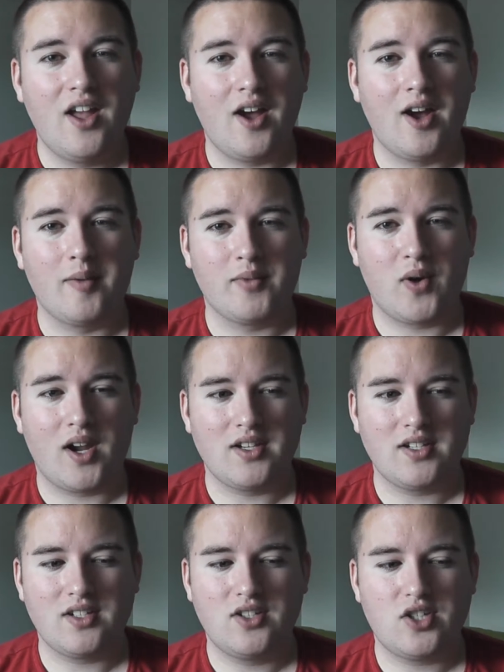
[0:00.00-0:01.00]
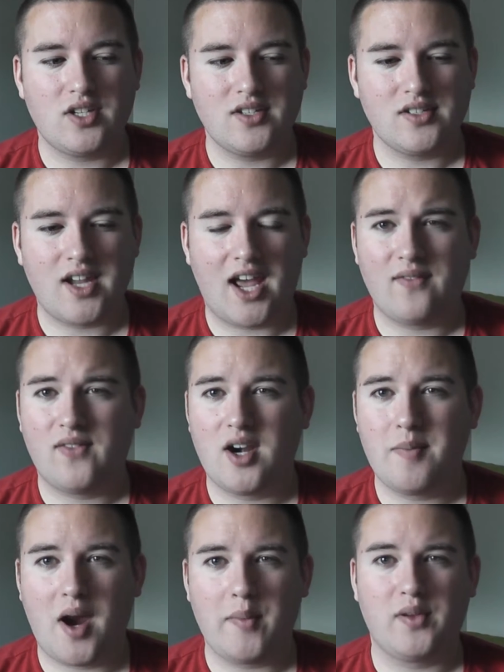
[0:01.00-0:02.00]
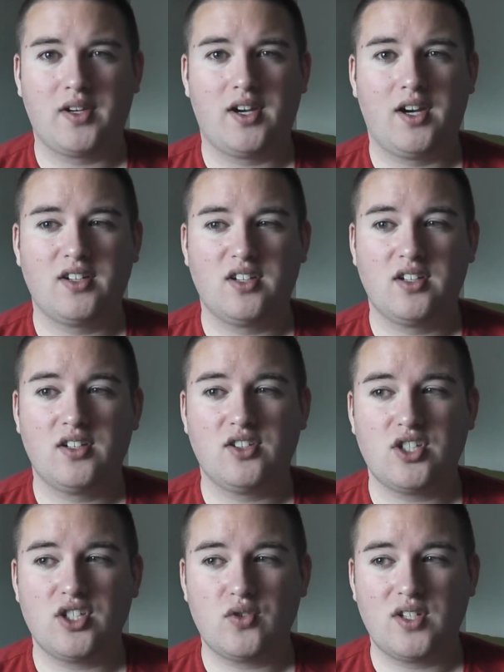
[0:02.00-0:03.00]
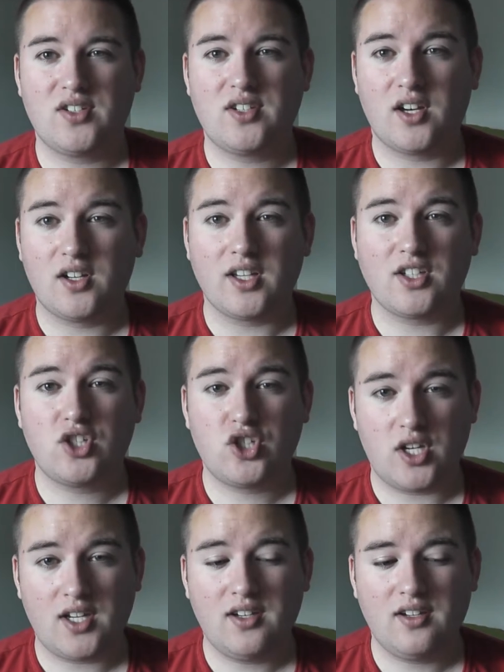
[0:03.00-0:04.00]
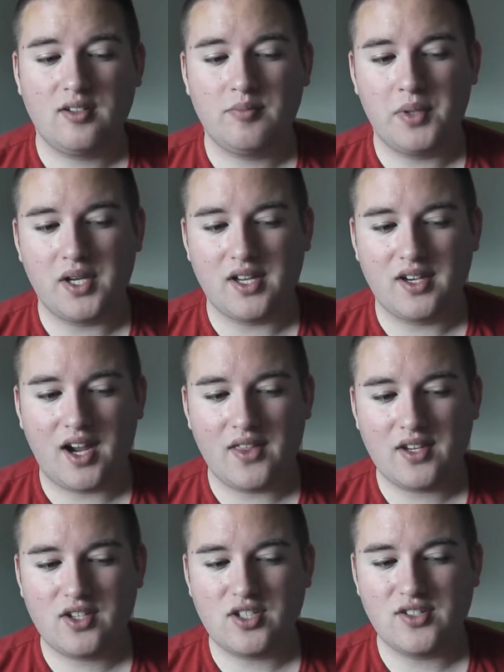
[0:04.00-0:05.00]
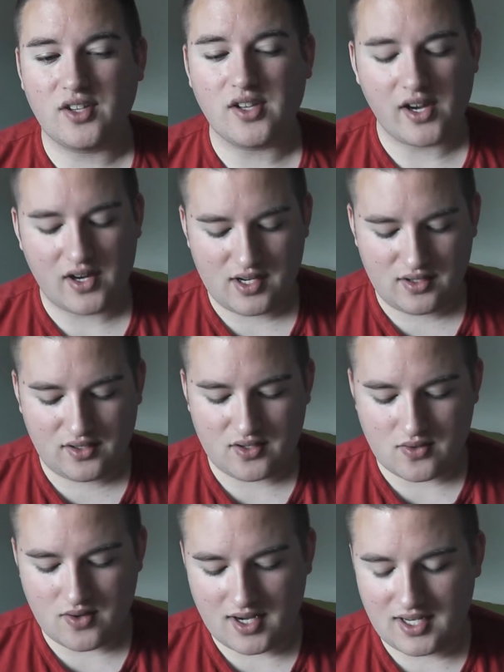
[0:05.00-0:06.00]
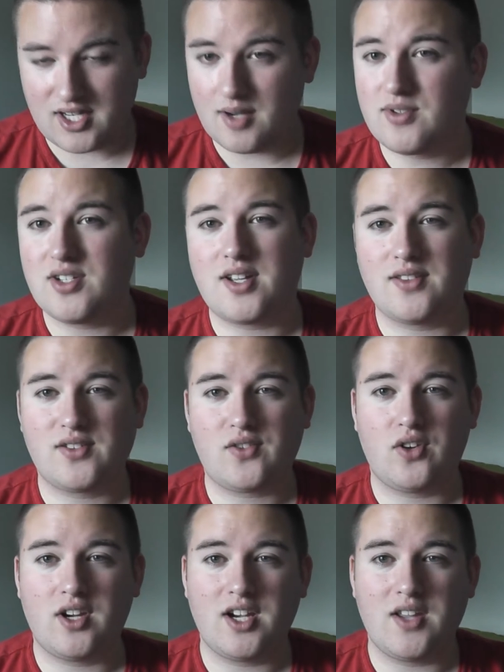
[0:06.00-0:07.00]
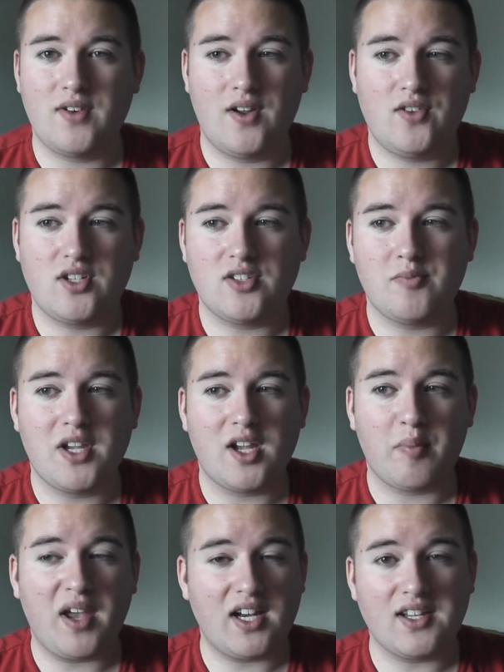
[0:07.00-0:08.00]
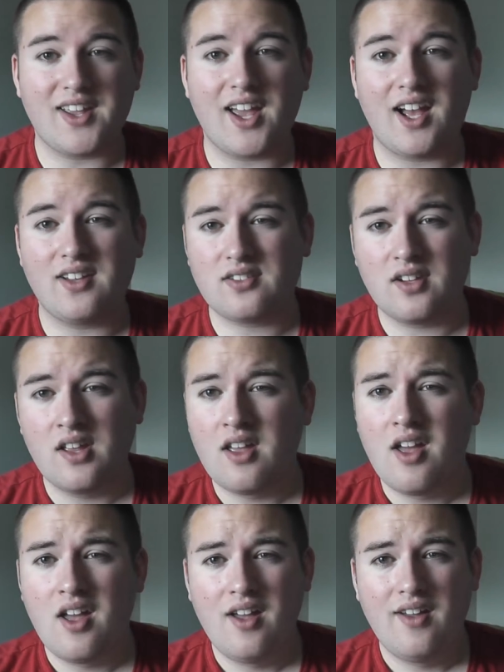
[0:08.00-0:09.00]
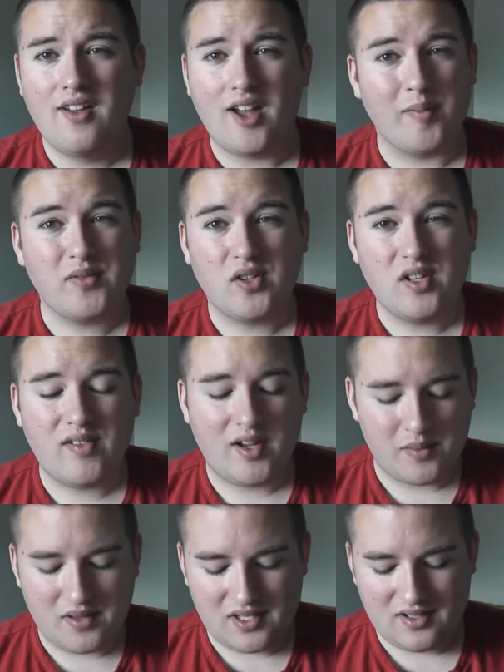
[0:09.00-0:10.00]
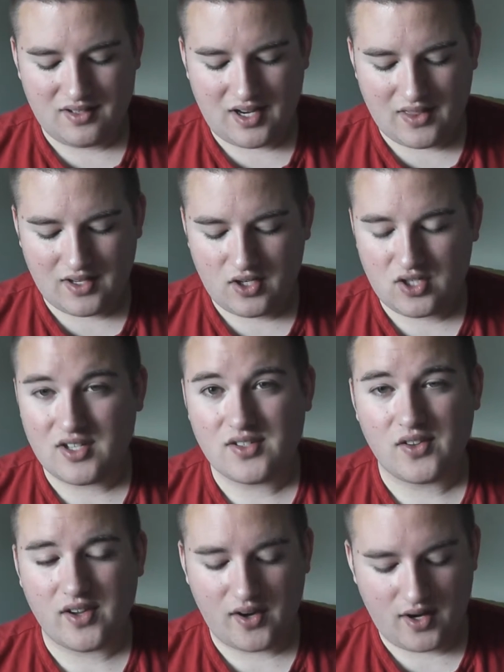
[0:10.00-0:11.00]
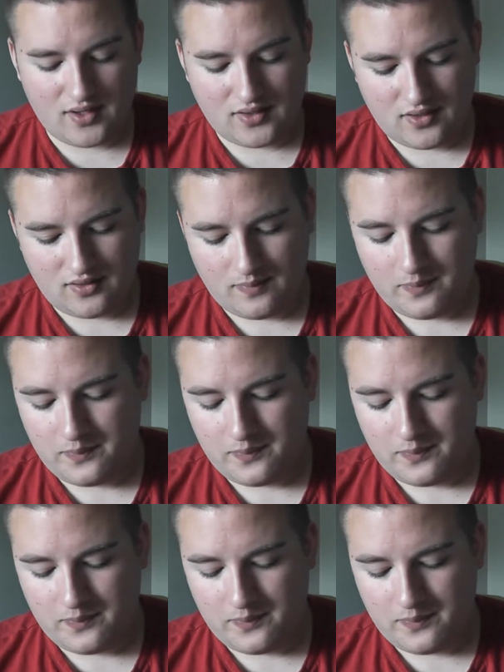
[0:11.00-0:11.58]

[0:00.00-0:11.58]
Granted, she's not a very popular character because she treats Tara like shit, but I think she's hilarious. So anytime she's on the screen, even if she's being a pain in the ass, I'm totally fine with it. I think she's hilarious.